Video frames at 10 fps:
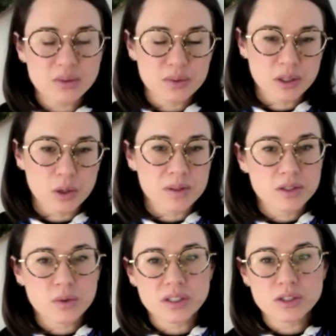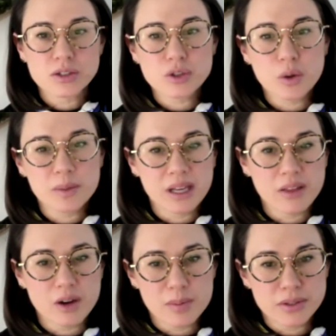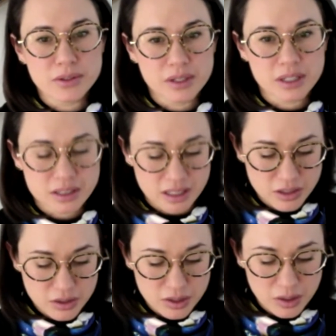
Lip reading: really opened the door to so many other opportunities. That's true.